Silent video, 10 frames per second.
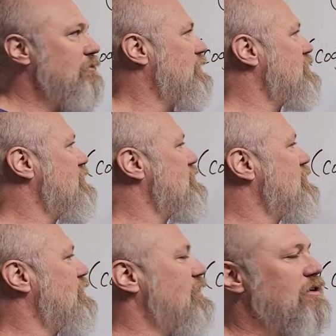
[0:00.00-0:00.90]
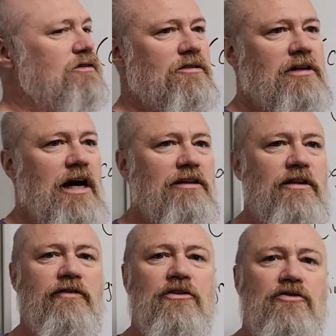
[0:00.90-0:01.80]
This is the
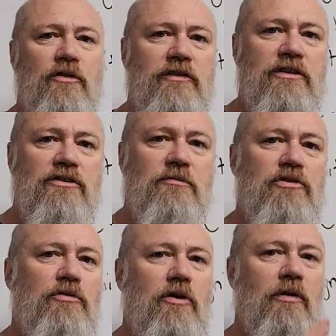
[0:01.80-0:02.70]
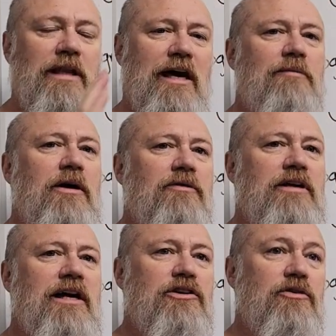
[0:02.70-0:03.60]
cognitive conservatism. You know a lot about
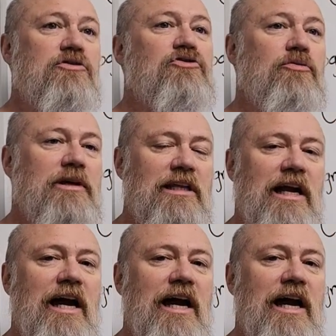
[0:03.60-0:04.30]
that and you're assuming that